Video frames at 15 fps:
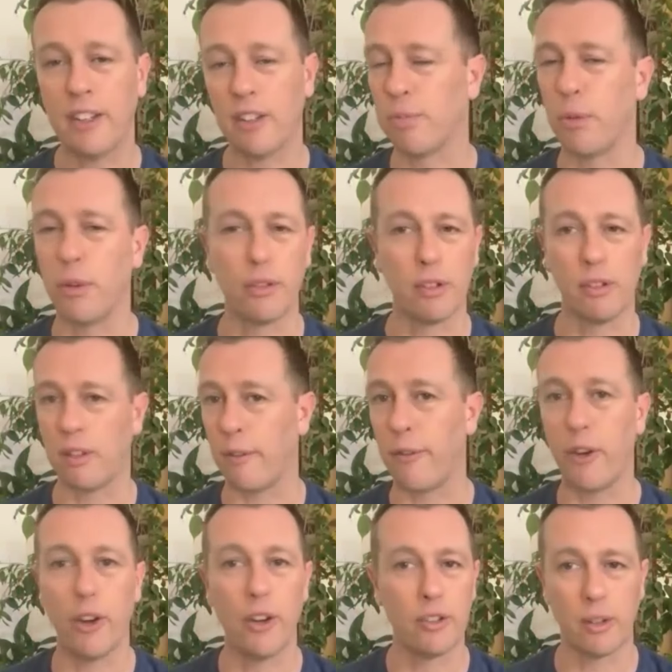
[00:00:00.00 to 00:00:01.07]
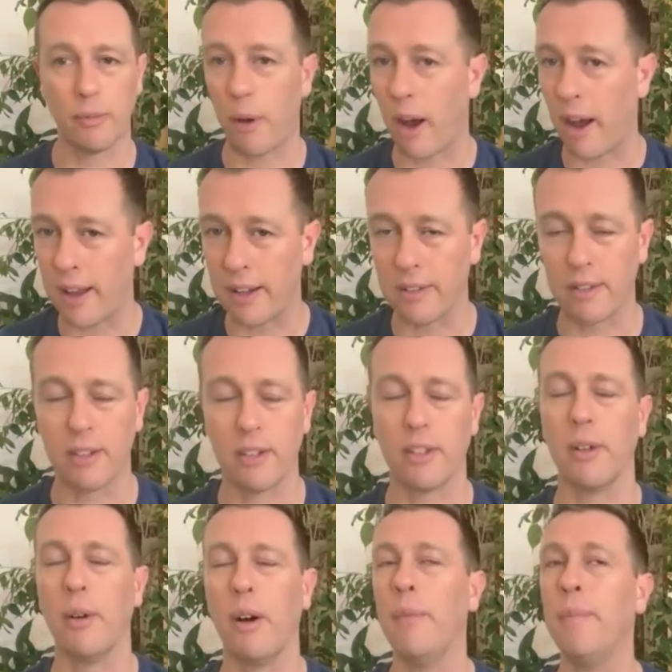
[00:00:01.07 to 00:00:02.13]
your spruces, your firs, your pines, and
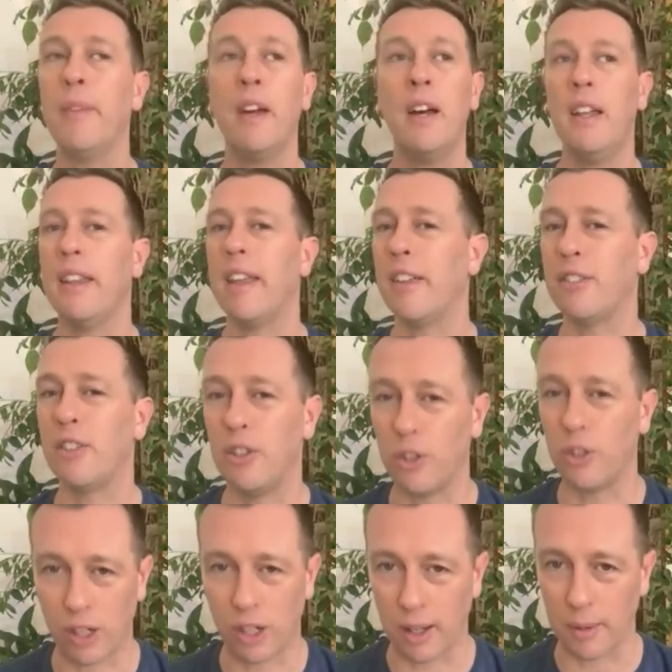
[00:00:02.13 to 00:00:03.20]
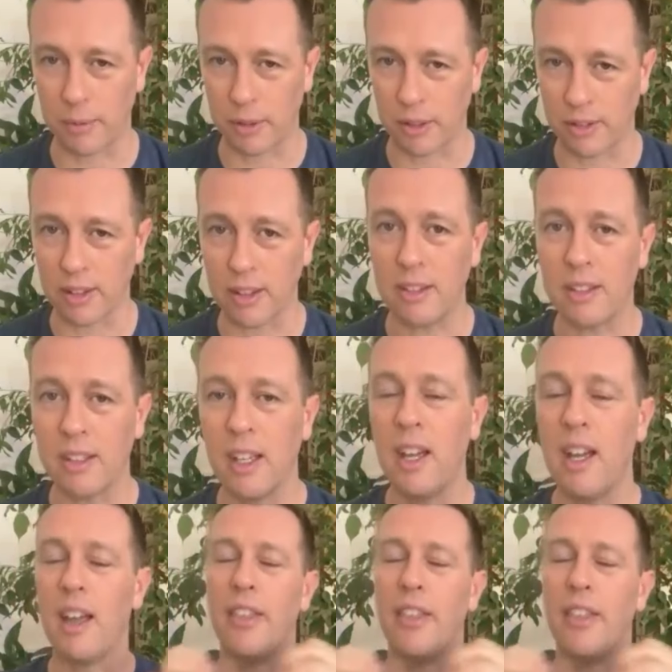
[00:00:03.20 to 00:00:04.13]
so on. That's your eucalyptuses.